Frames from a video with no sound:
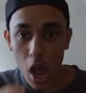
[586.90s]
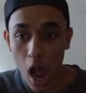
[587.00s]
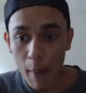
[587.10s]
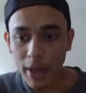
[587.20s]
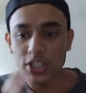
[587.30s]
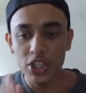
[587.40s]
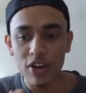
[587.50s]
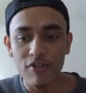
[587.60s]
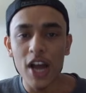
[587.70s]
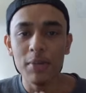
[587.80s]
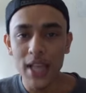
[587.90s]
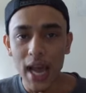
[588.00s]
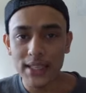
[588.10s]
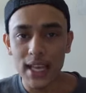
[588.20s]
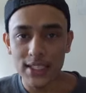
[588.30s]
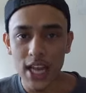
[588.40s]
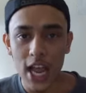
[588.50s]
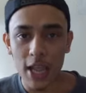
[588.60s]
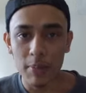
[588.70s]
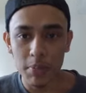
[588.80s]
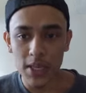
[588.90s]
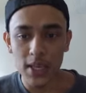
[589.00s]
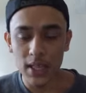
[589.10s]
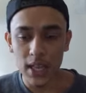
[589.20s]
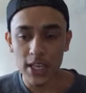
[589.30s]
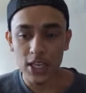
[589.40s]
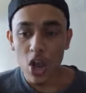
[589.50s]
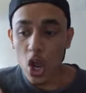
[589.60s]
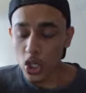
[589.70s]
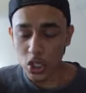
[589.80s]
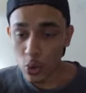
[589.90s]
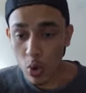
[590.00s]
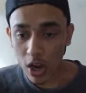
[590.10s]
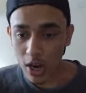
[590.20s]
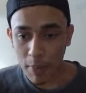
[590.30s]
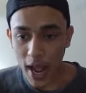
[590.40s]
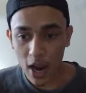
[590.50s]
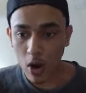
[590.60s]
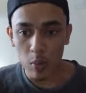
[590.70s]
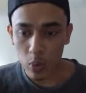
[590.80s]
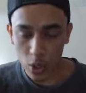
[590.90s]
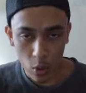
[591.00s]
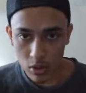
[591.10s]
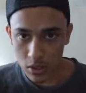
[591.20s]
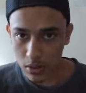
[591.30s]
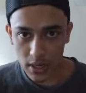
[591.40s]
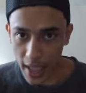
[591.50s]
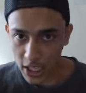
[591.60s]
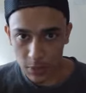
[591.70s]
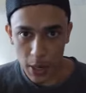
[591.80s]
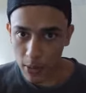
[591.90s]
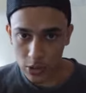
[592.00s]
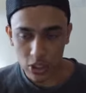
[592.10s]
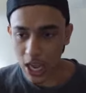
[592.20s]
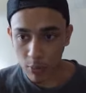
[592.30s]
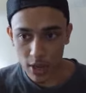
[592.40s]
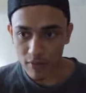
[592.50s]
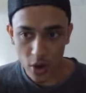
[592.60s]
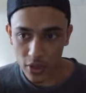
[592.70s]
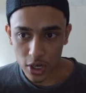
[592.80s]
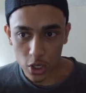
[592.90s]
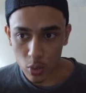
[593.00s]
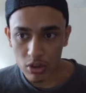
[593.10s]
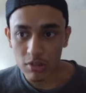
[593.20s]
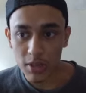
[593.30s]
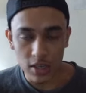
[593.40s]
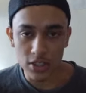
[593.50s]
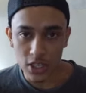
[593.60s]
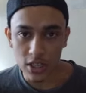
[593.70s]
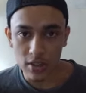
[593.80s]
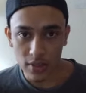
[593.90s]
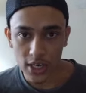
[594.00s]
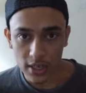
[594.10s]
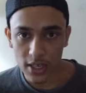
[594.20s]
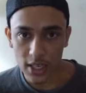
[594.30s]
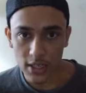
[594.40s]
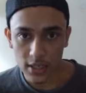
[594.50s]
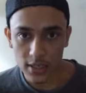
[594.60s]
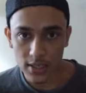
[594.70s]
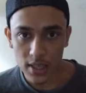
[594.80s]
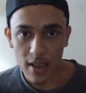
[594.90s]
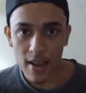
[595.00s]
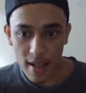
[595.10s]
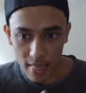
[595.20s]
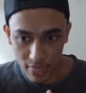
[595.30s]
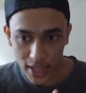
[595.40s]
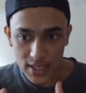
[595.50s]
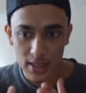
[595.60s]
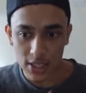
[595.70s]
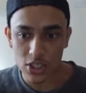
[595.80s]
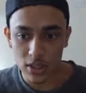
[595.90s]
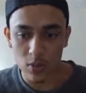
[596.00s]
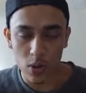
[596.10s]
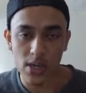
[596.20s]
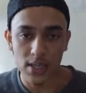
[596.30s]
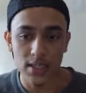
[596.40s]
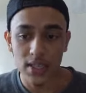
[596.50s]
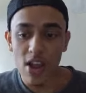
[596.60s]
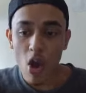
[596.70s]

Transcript: imagine your family at that time being like you gotta pack up we're going to an experimental camp we have nothing to do with it because they're they're gonna kill us that's literally what it is